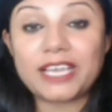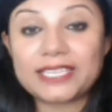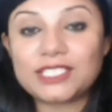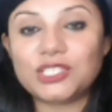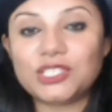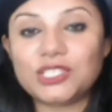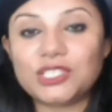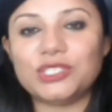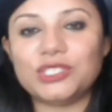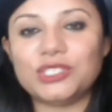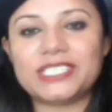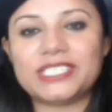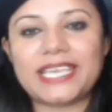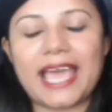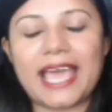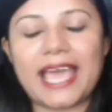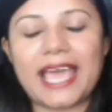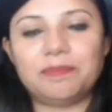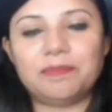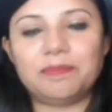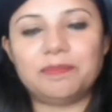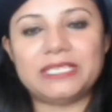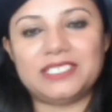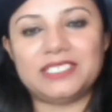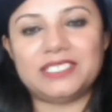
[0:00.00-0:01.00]
your scalp
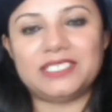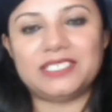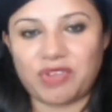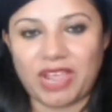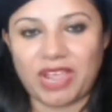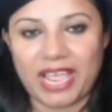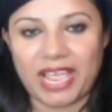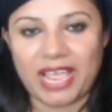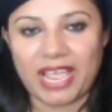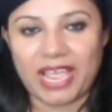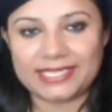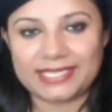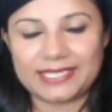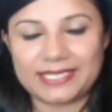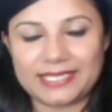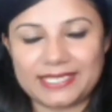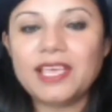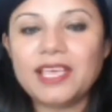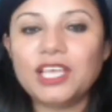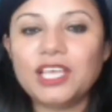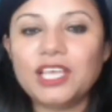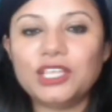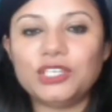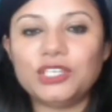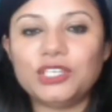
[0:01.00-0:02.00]
and strands.
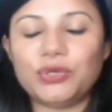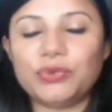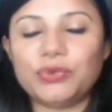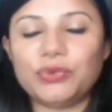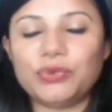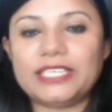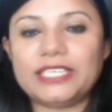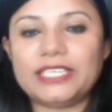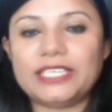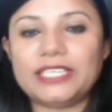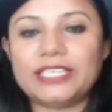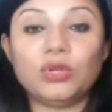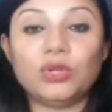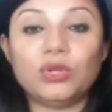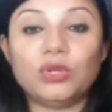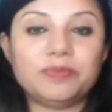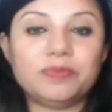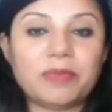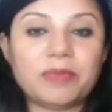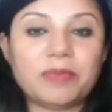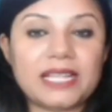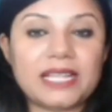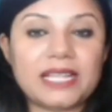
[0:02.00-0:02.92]
During the colder months,